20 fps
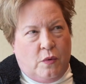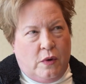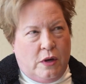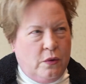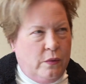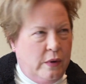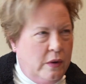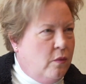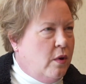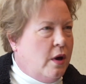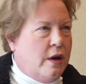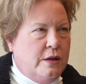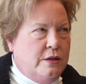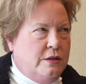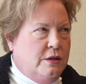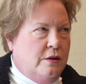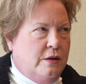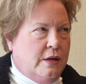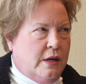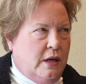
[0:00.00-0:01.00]
What do we want to
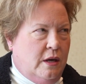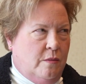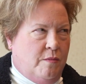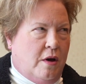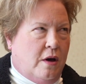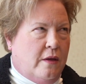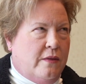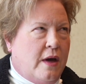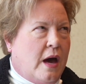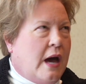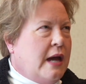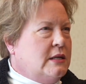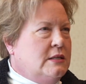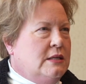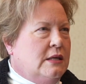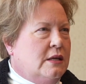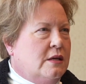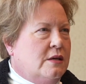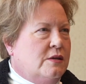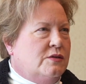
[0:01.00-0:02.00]
do to keep all the
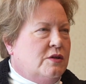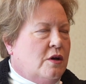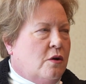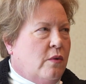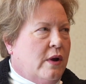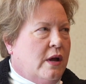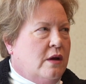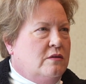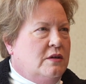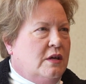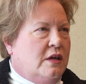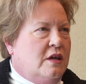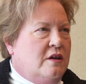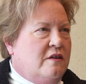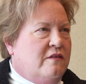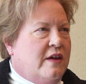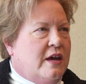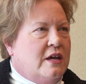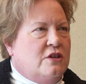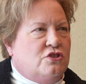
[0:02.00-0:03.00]
ideas around
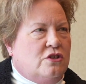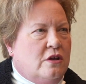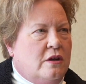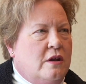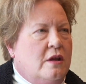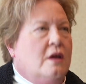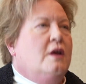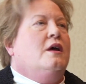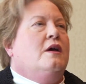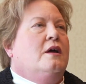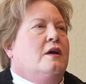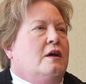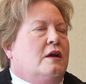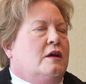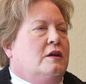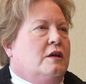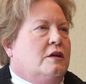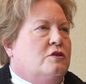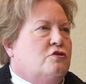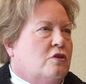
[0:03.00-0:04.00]
innovation
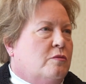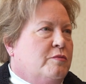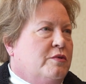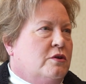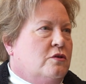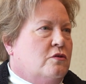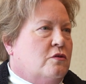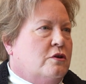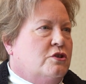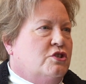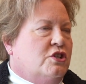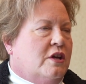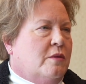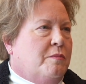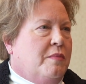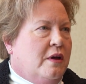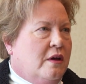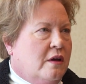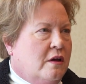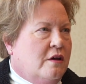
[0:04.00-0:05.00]
and entrepreneurship
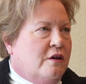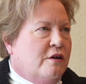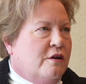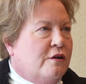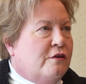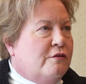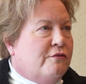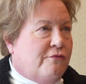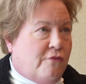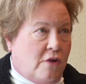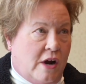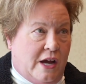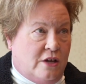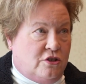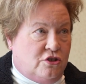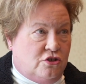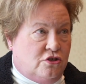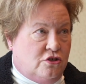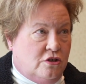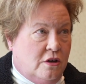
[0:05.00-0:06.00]

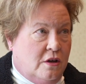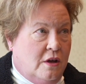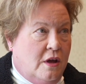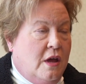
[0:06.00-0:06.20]
fresh?